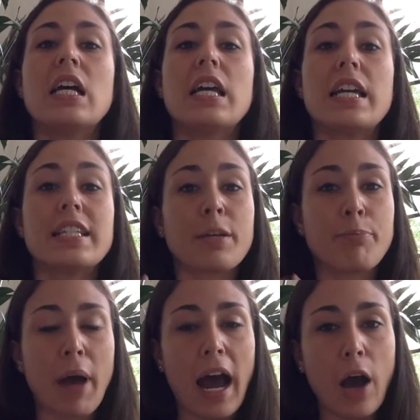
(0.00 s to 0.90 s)
is
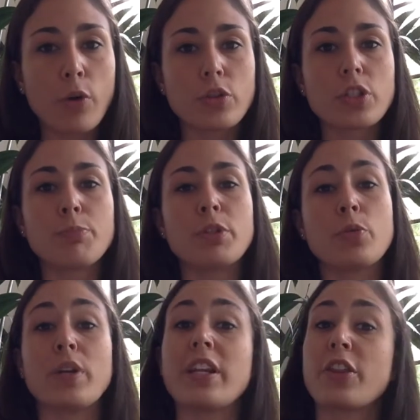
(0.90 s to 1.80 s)
about
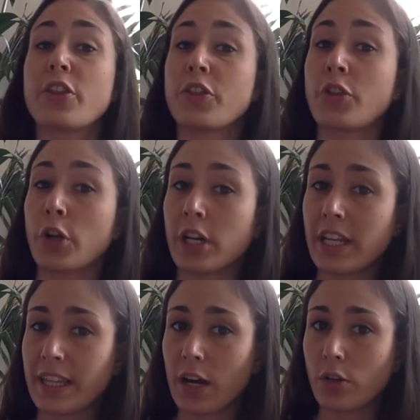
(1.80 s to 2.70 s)
between
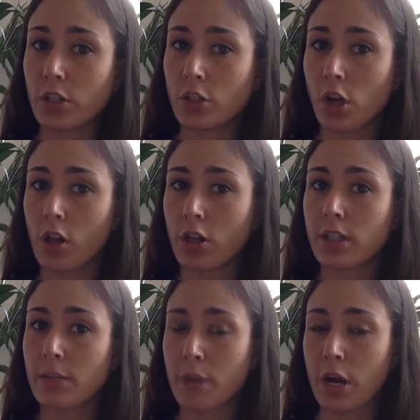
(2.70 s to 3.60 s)

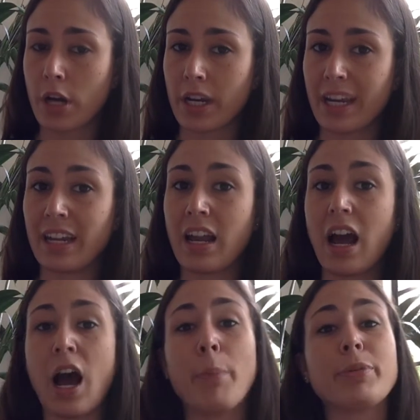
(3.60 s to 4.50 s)
$30,000 American
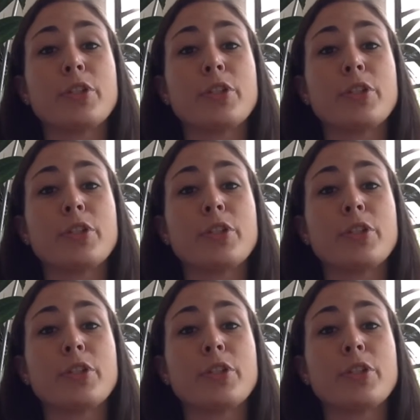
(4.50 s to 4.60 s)
up